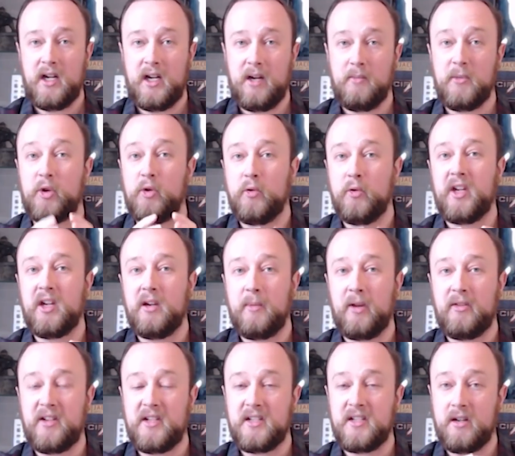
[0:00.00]
The cool thing about
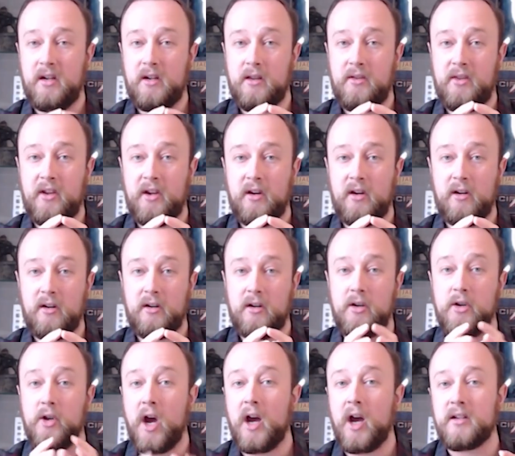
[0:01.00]
these is they're
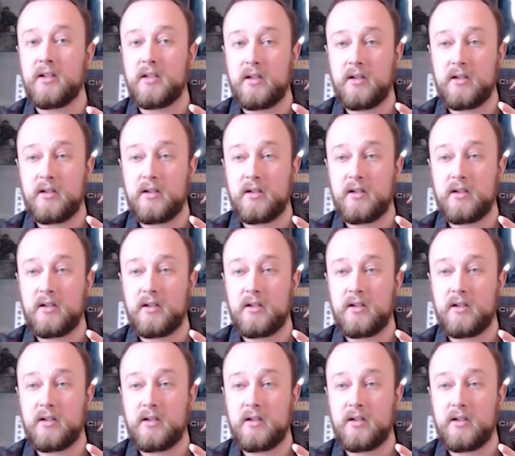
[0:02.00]
not